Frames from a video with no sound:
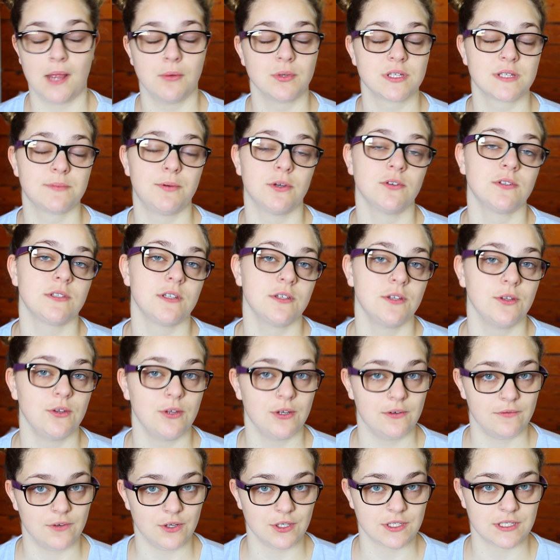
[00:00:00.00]
I was supposed to do
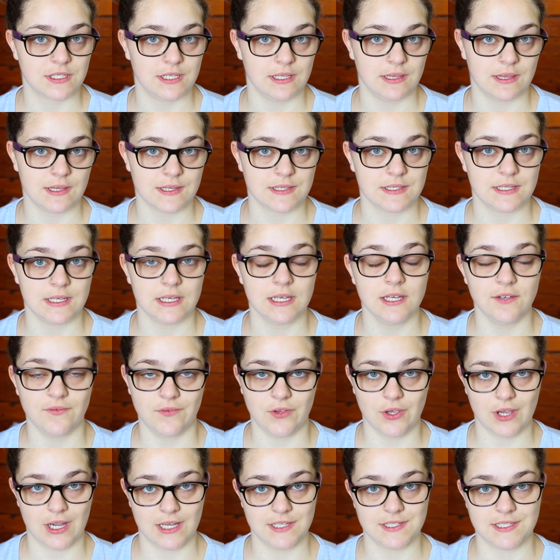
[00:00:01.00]
university this year,
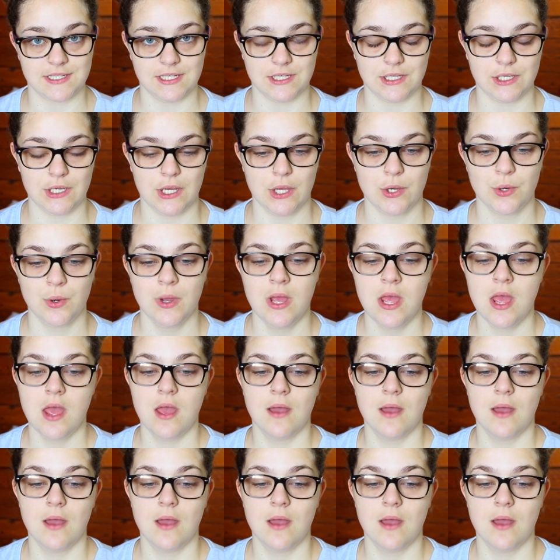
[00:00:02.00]
if you guys didn't know,